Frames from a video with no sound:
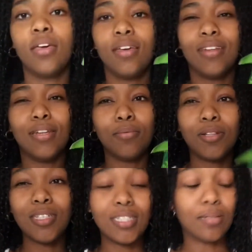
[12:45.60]
nibble
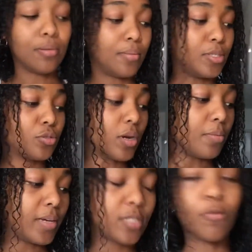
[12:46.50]
on some trail
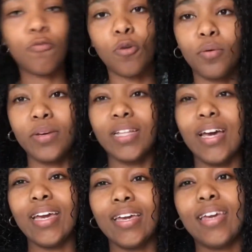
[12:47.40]
mix before we
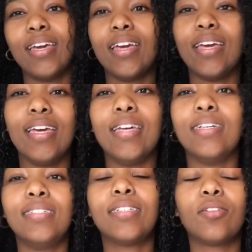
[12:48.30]
like
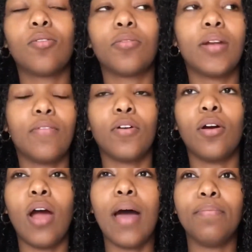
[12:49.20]
eat or
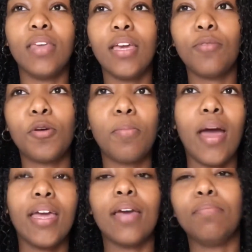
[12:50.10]
whatever. I'm thinking we
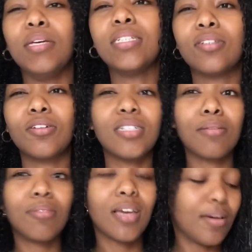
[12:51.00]
might get pizza or
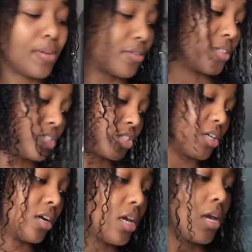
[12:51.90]
something. I'm not really sure.
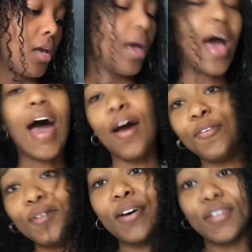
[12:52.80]

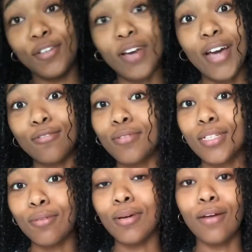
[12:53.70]
You guys will
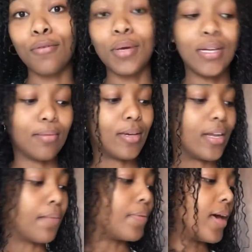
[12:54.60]
see whatever we end up
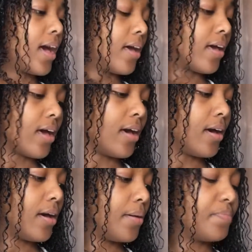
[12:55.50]
getting, but
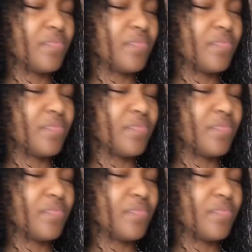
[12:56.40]
I